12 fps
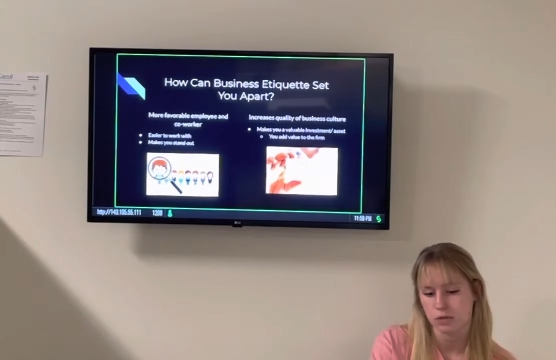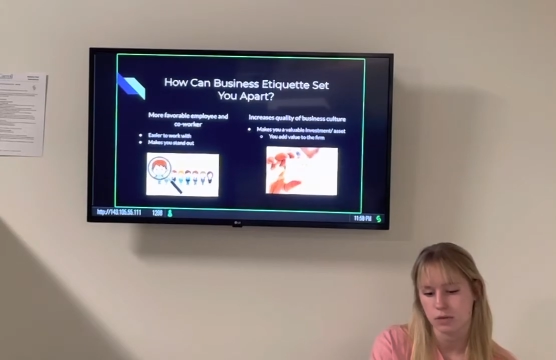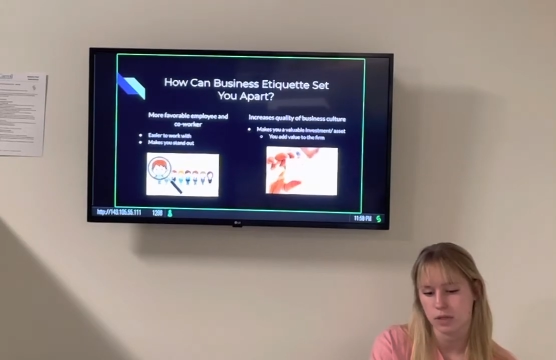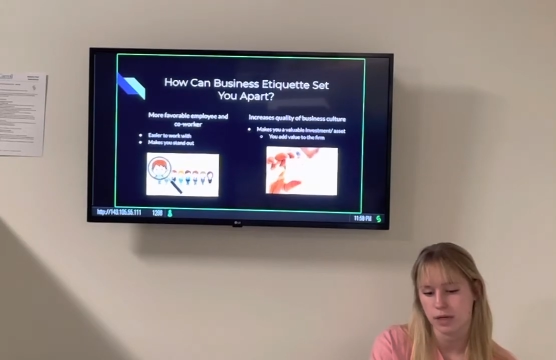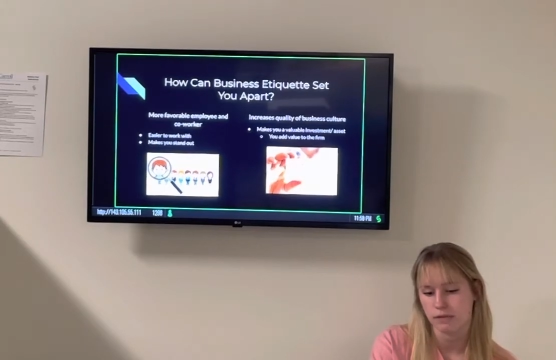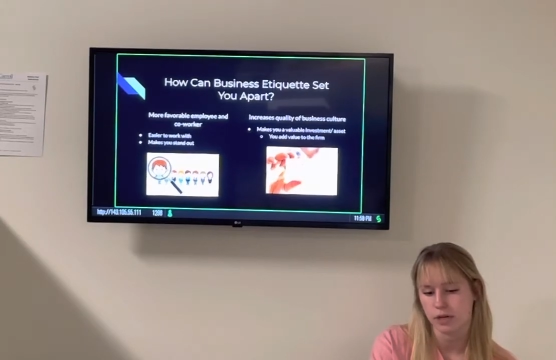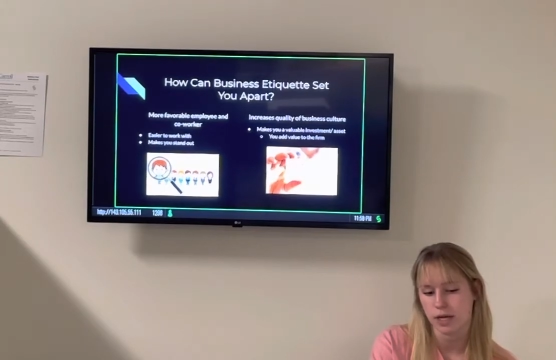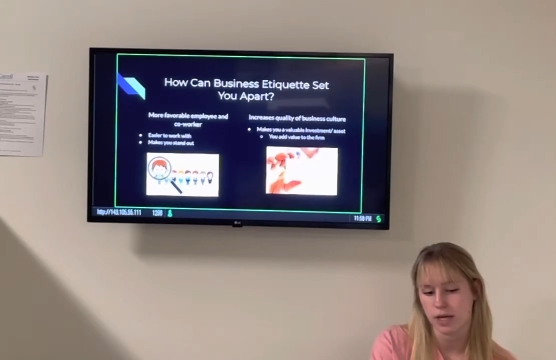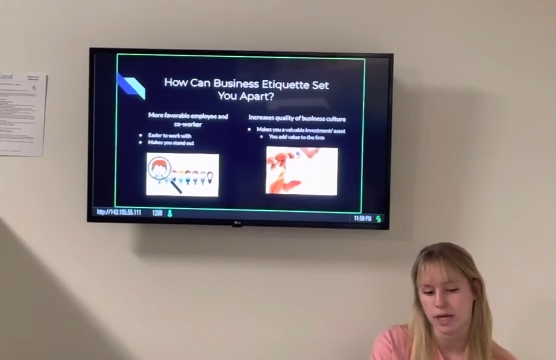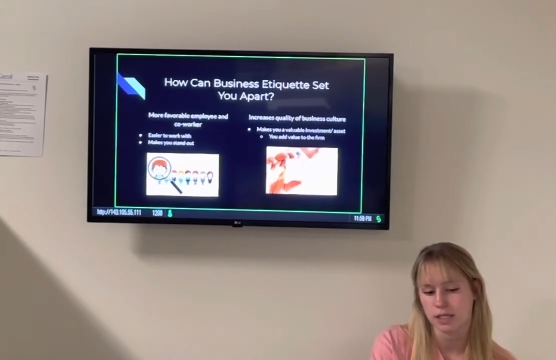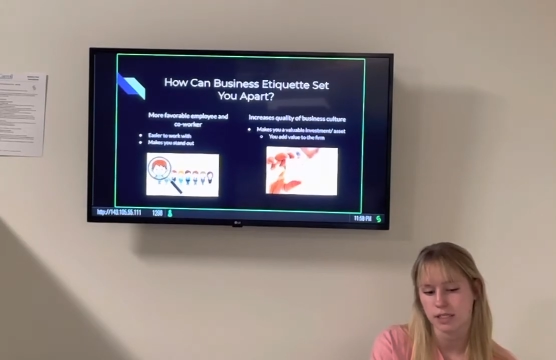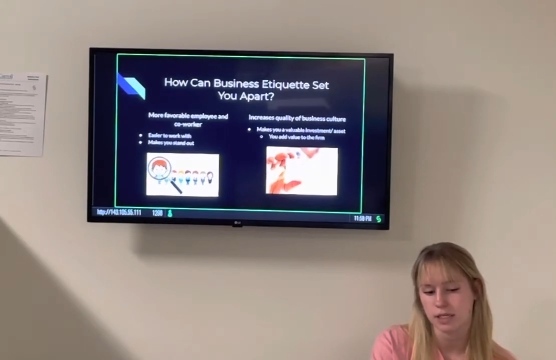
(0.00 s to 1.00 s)
you will have a great
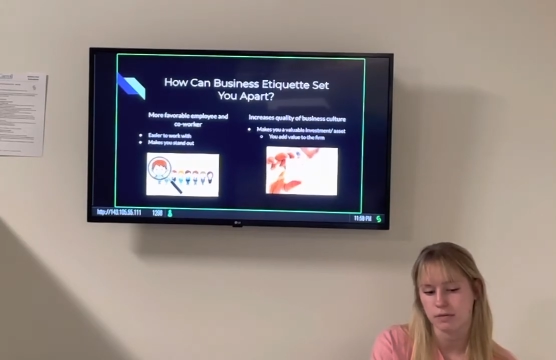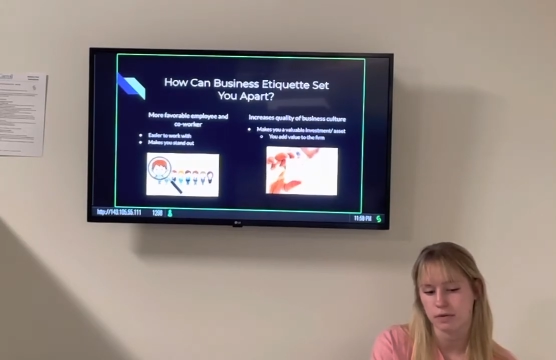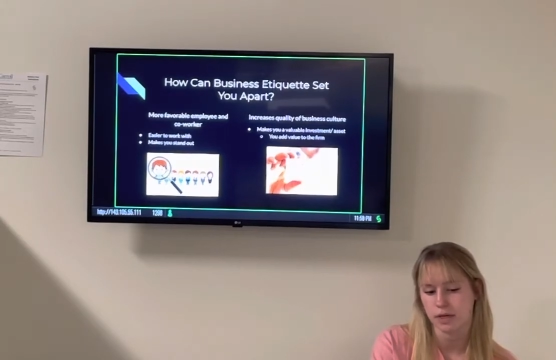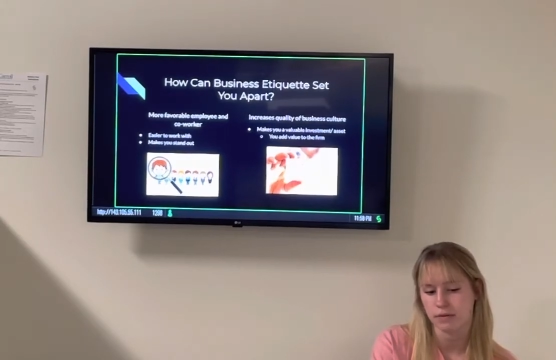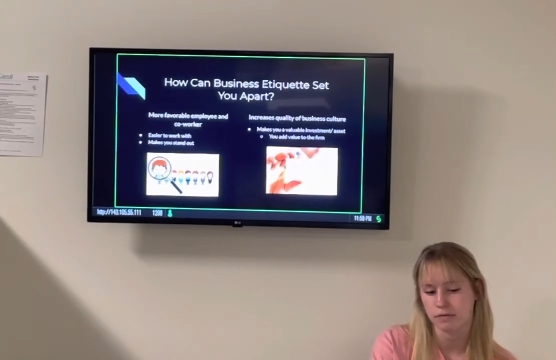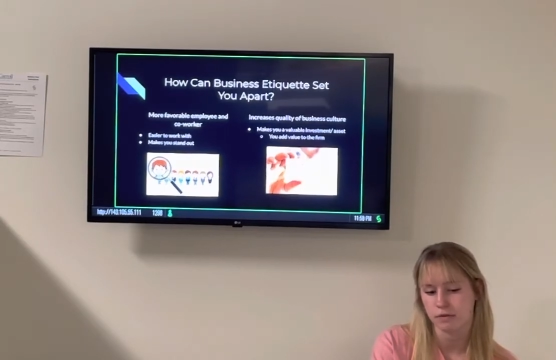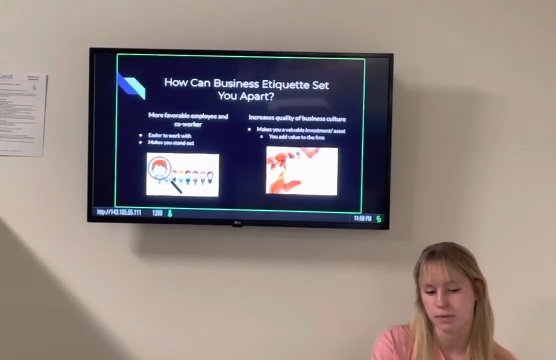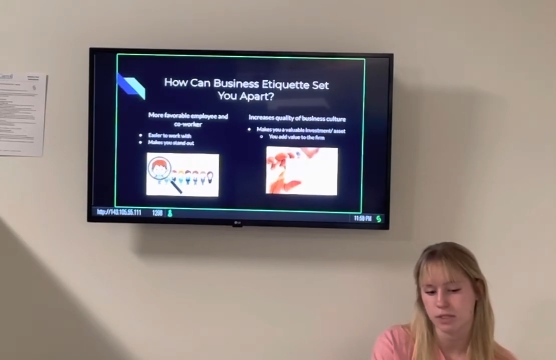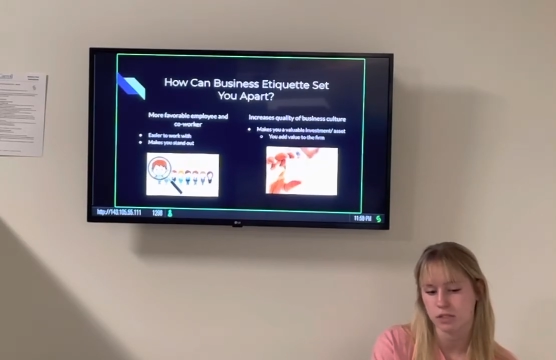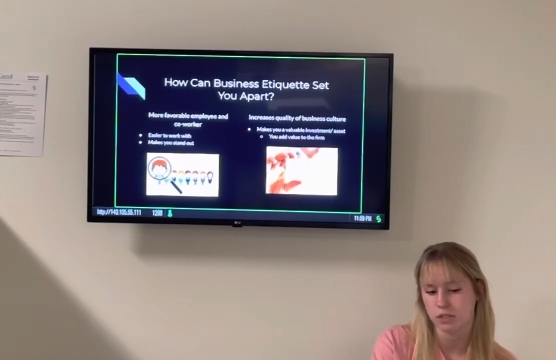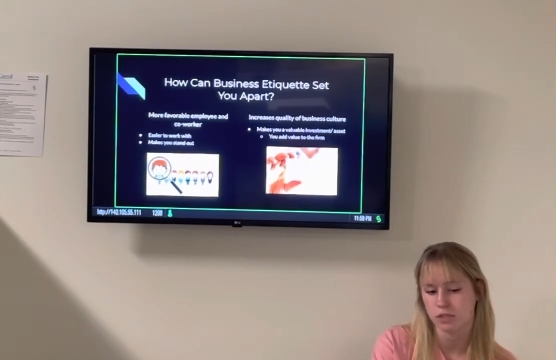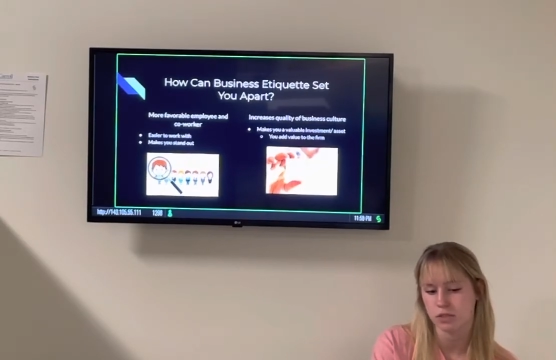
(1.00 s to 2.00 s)
idea of what
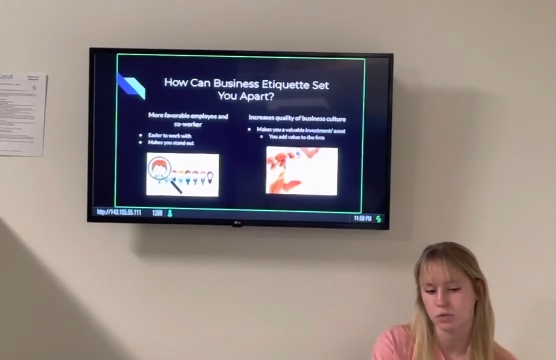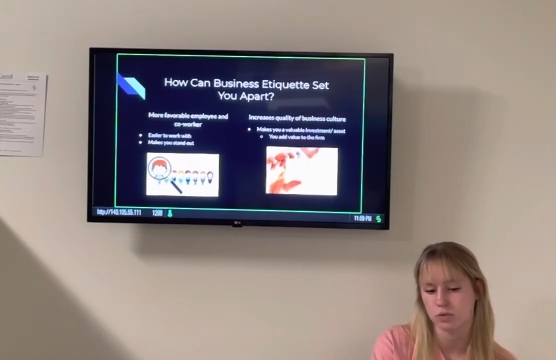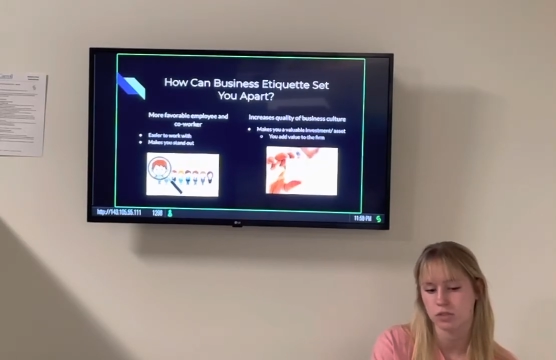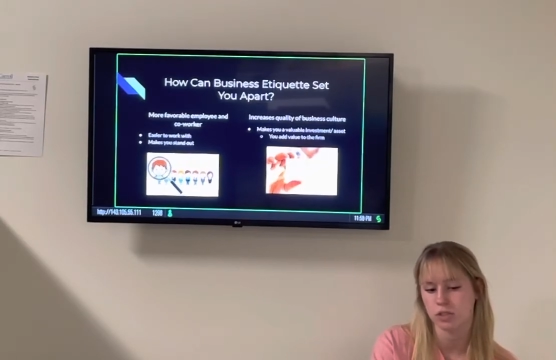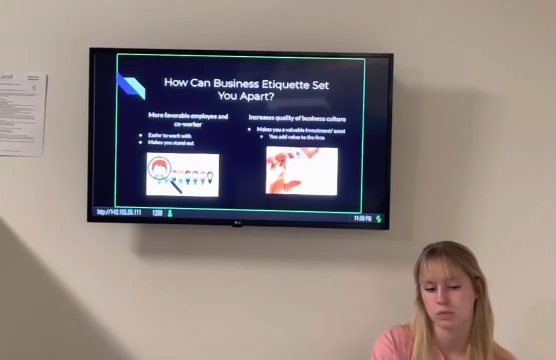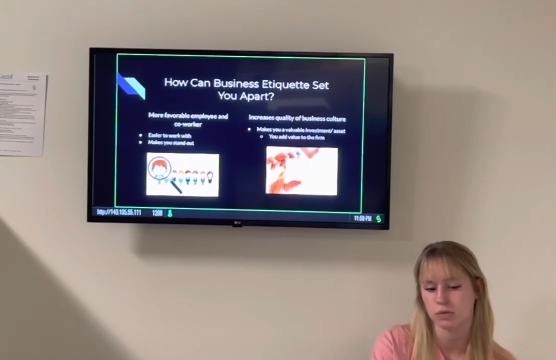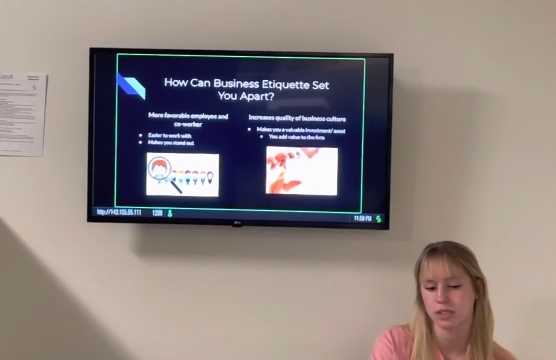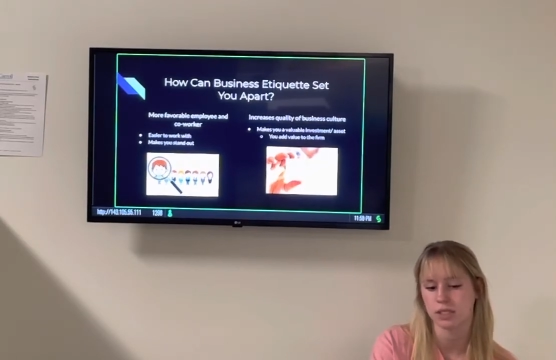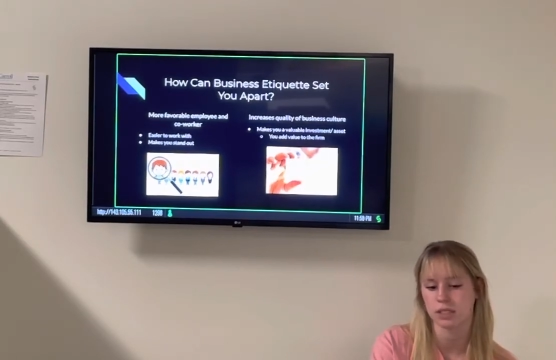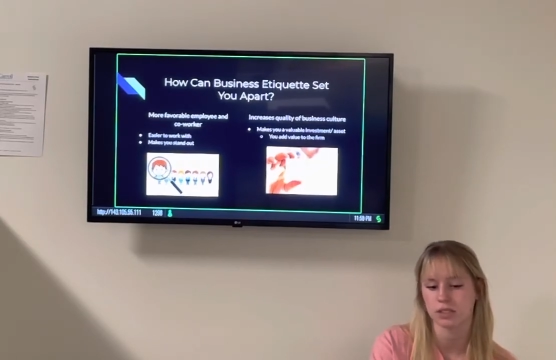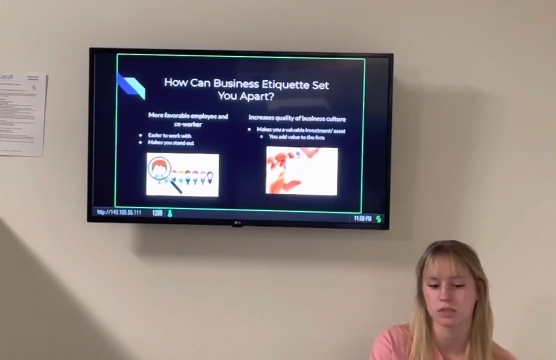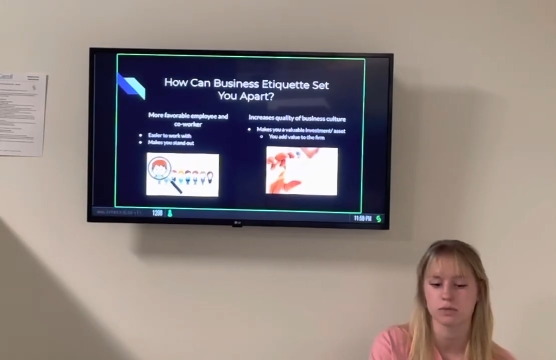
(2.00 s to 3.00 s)
information and tools you will
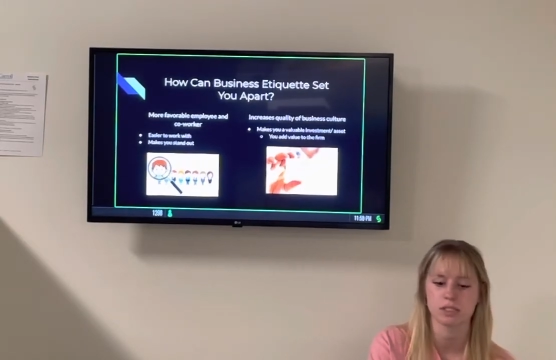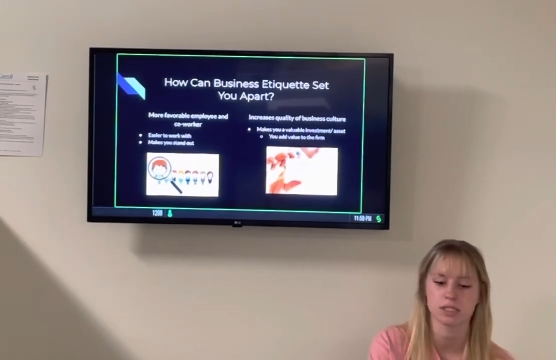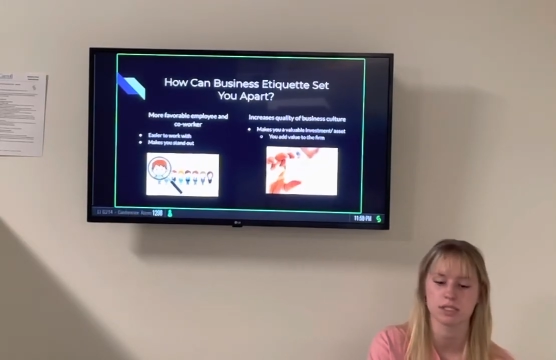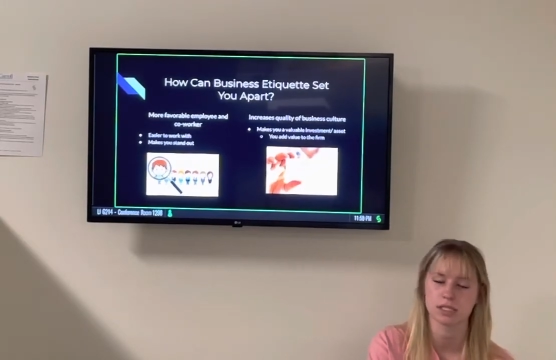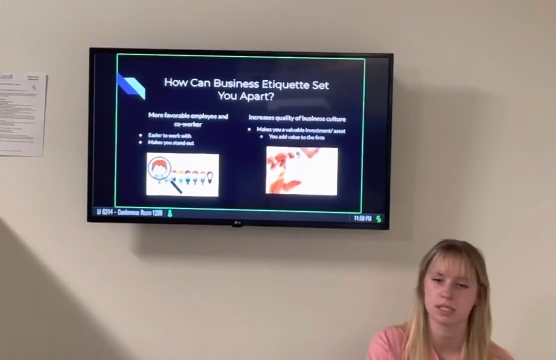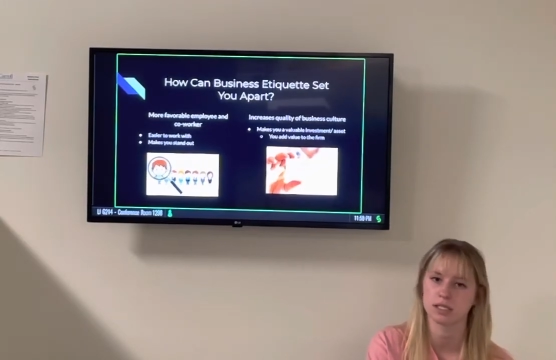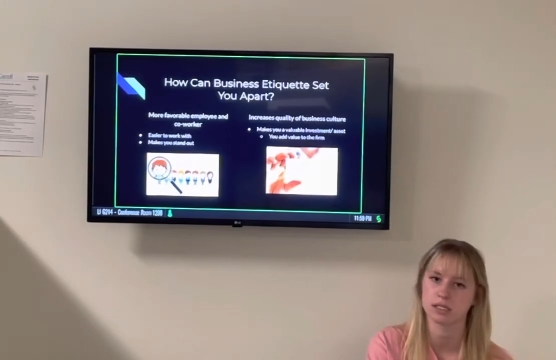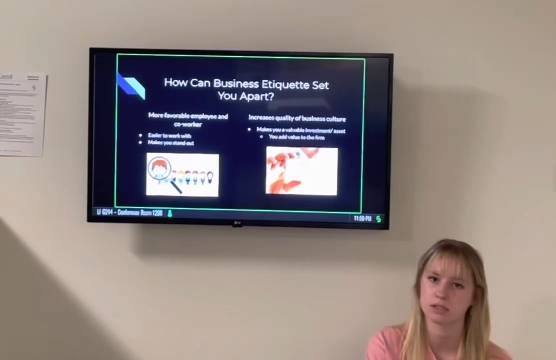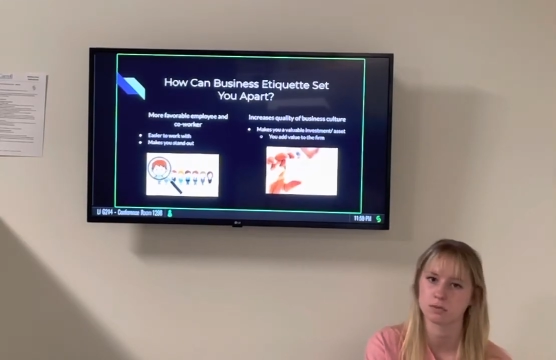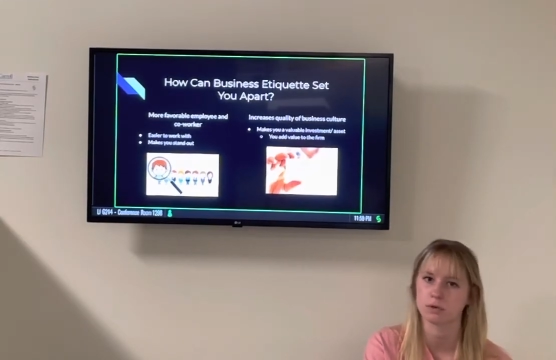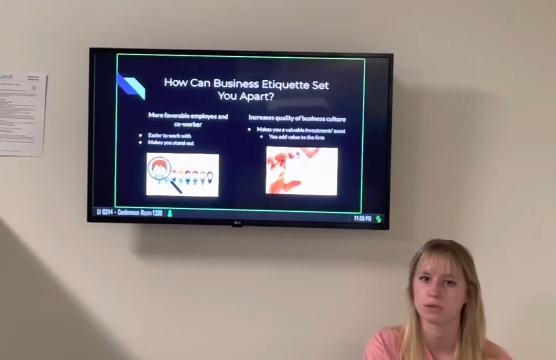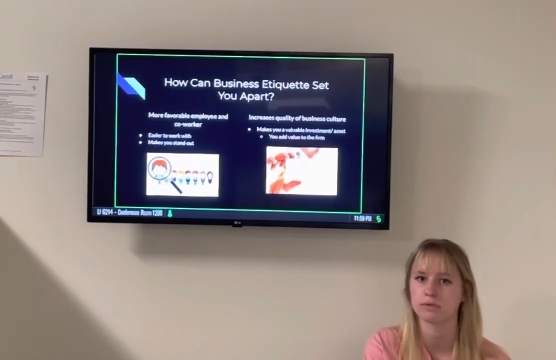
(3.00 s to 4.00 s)
need to succeed in this
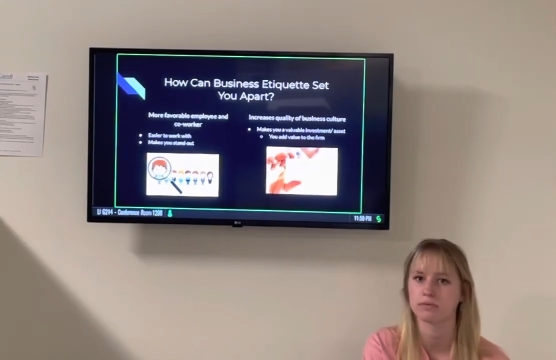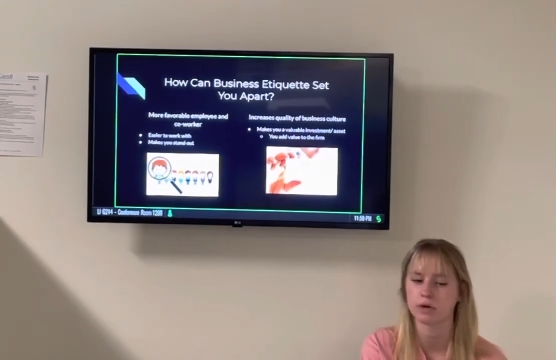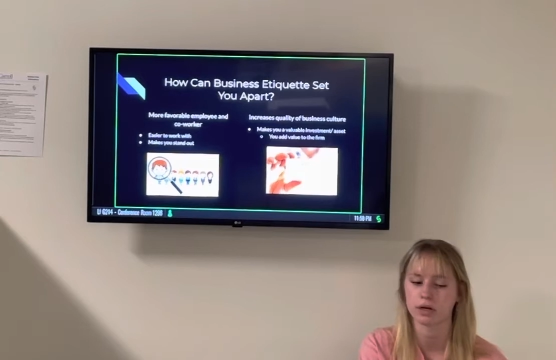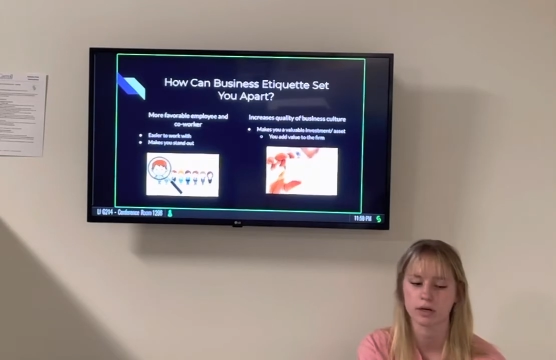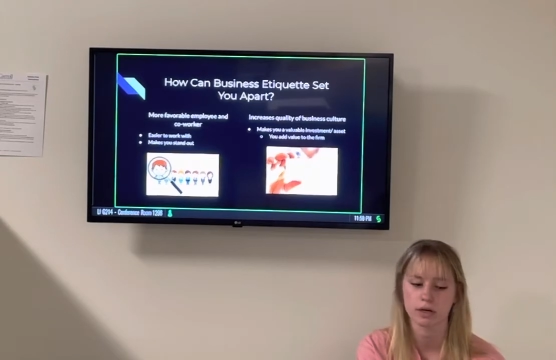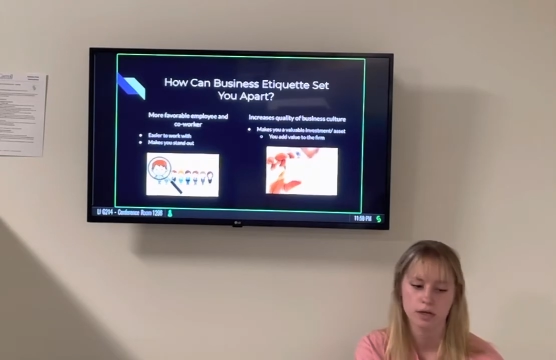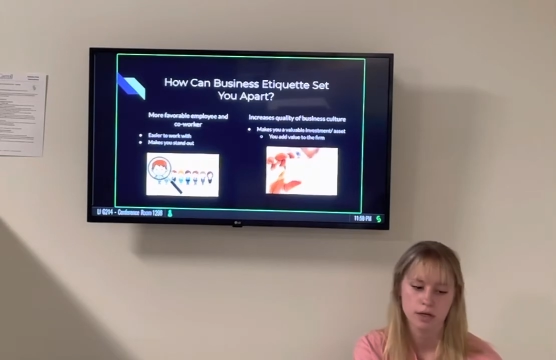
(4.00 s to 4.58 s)
world of work.